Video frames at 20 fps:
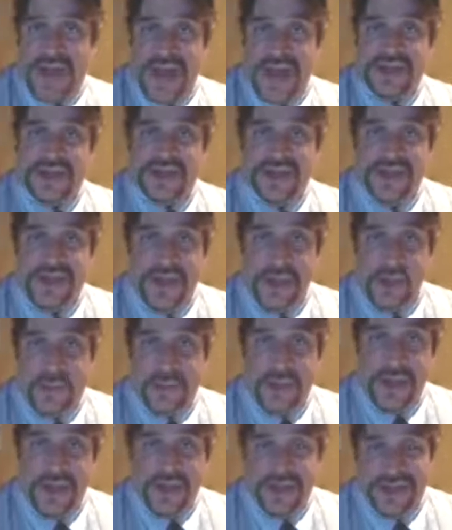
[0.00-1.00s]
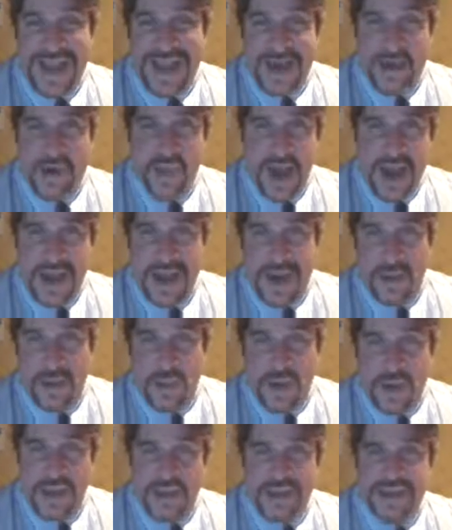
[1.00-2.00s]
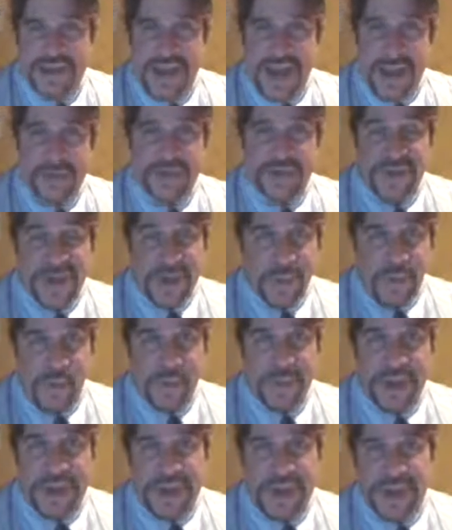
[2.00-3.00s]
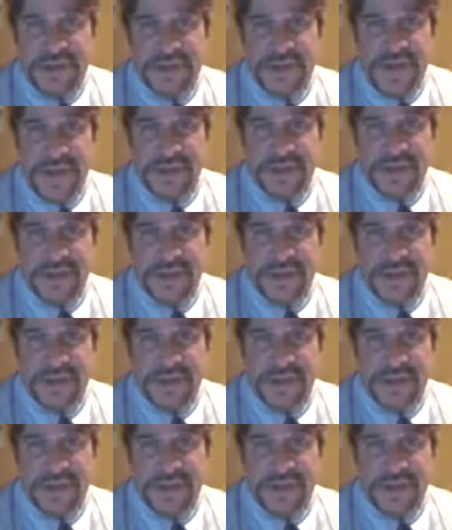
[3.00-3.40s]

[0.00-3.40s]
Kansas City will pitch Zach Greinke in one of those games, so that won't be easy.